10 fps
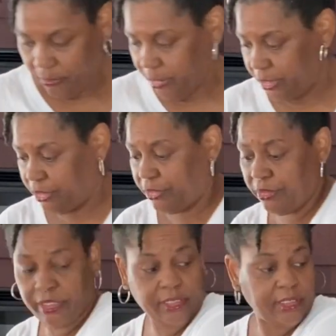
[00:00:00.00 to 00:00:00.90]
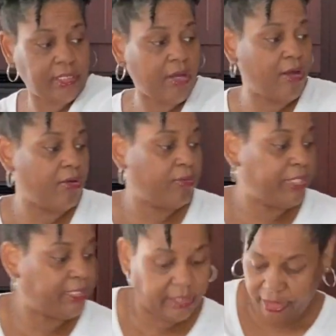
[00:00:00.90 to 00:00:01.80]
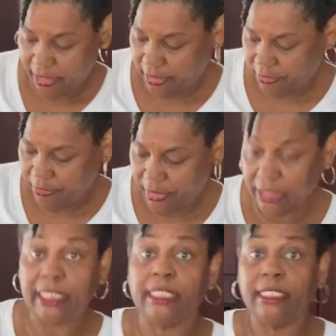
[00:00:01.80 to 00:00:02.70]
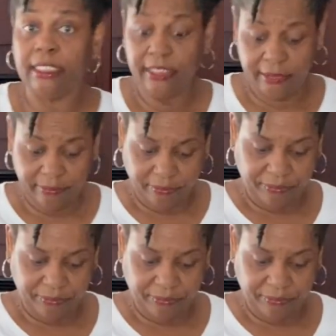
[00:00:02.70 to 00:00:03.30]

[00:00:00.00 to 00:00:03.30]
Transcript: Make sure this is all whisked together really good.